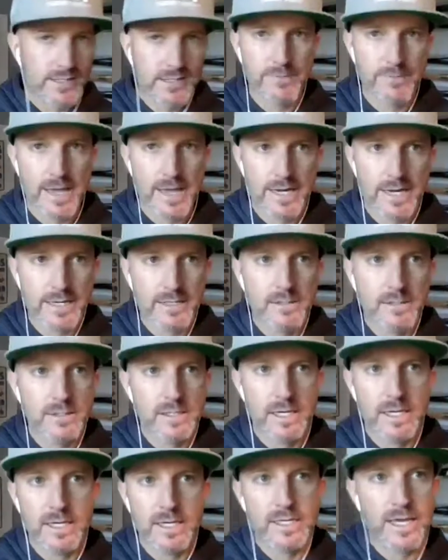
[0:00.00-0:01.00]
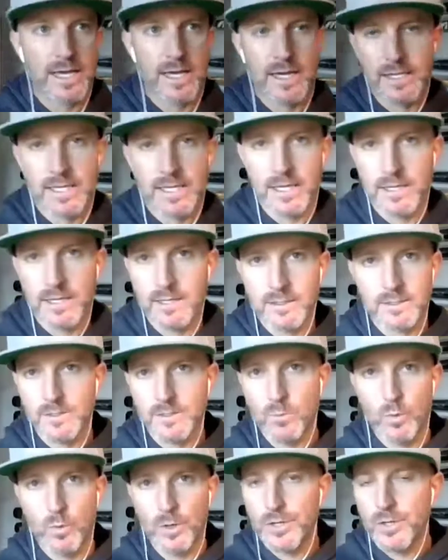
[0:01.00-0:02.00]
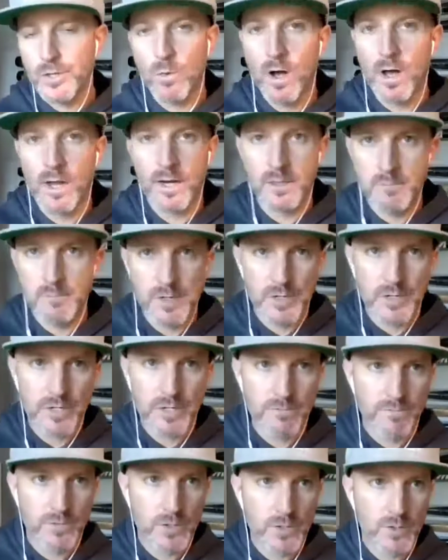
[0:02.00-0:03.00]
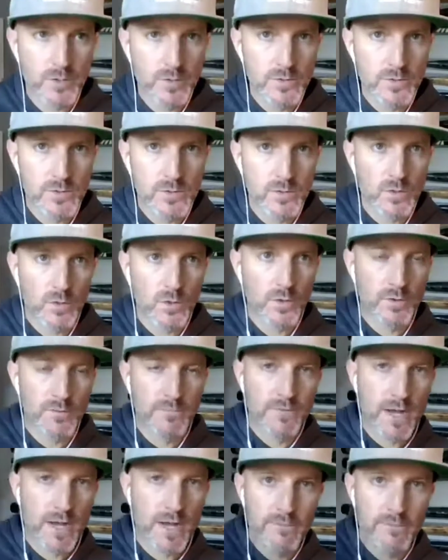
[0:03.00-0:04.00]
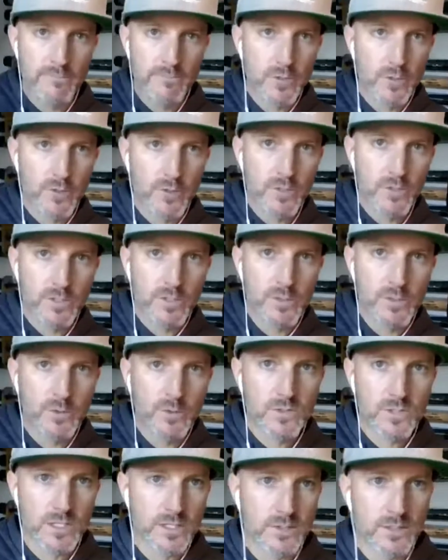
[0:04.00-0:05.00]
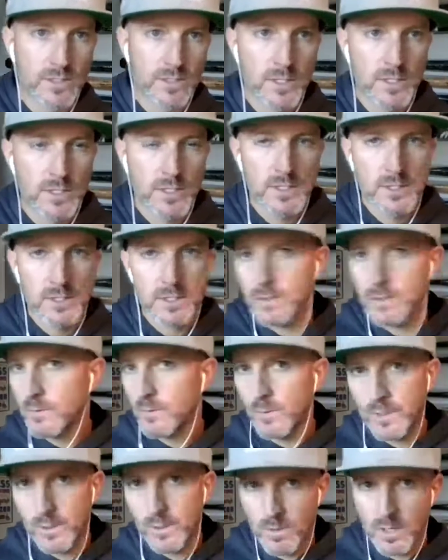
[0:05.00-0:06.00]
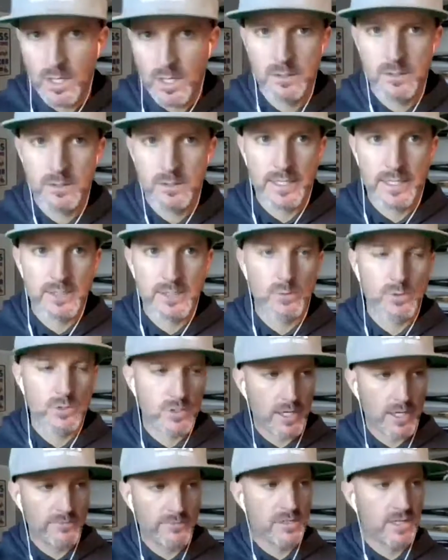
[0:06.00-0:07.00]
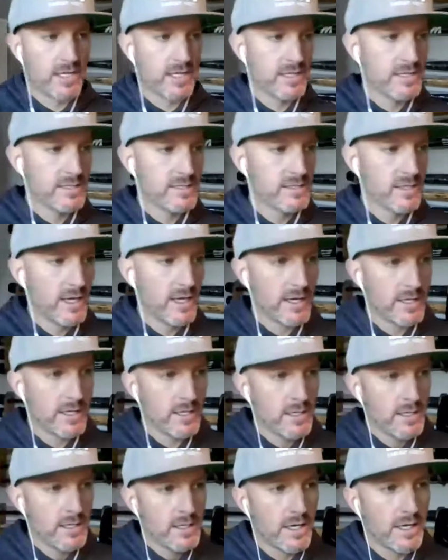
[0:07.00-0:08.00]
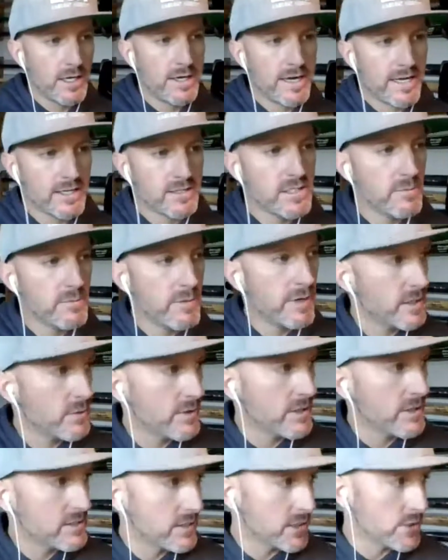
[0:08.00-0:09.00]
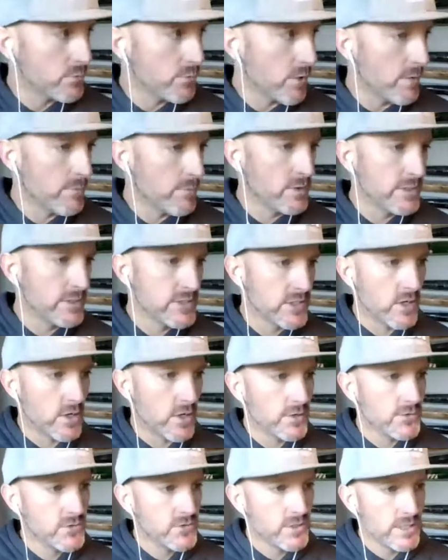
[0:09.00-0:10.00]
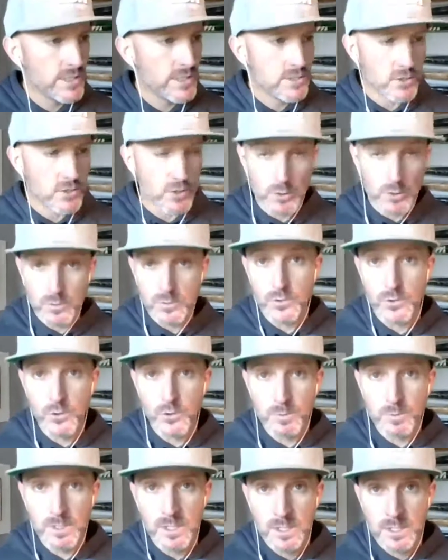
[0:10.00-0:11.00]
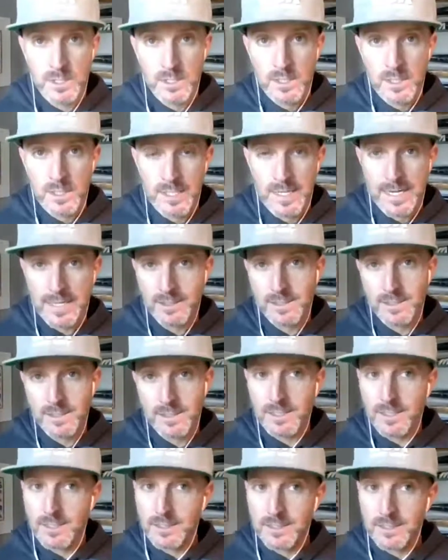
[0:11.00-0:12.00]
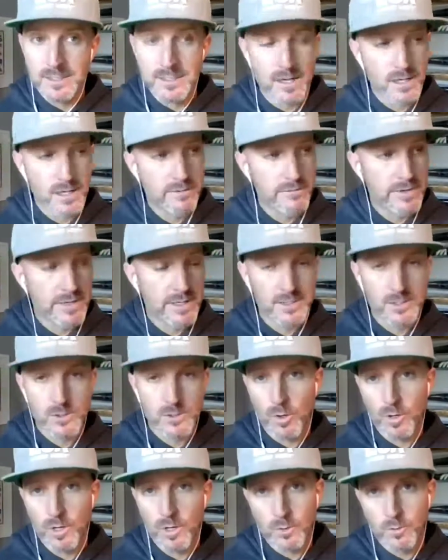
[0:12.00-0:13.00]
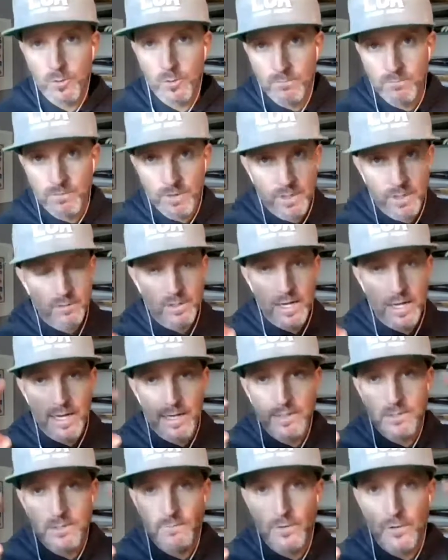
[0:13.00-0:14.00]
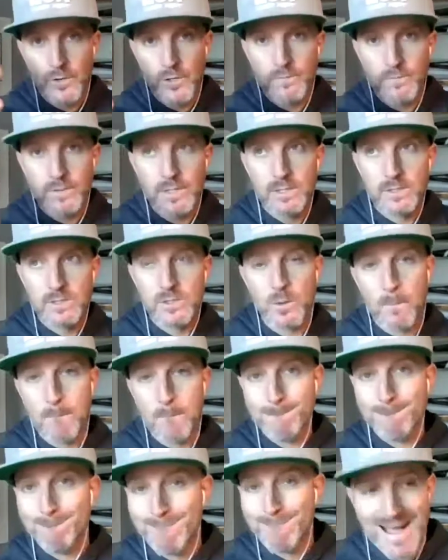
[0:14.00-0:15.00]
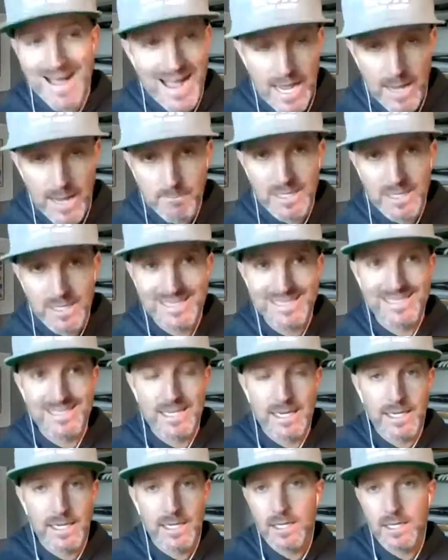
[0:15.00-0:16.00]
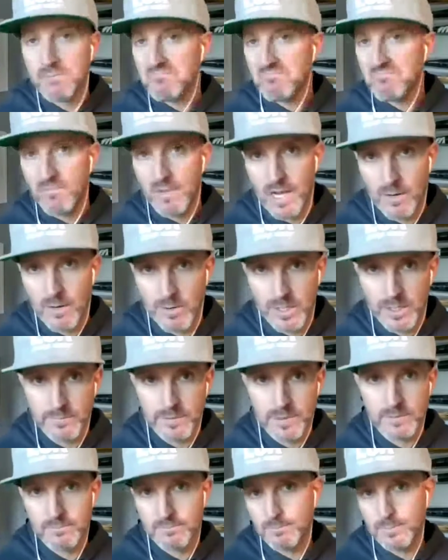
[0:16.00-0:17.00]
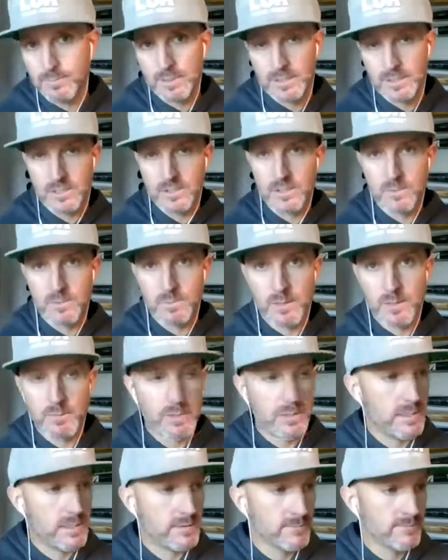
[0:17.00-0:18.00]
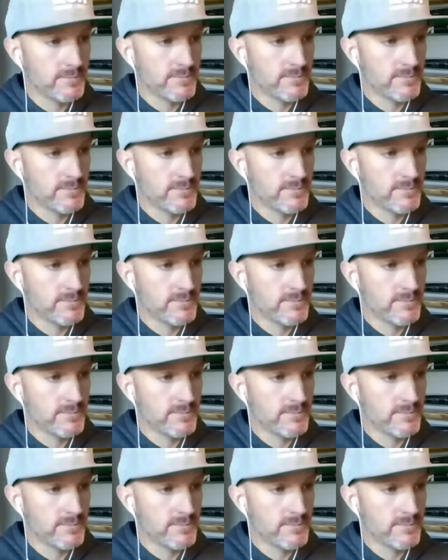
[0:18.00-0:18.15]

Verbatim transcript: to the vanity. Uh, yeah. Again, what do you want? A million views or five views and two sales? What do you want? That's what you have to kind of decide. Uh, Nancy, by the way, says Rumble is an alternate to YouTube. Nancy, none of us quote unquote video guys have heard of it. So I'm going to say not relevant, but that's just my opinion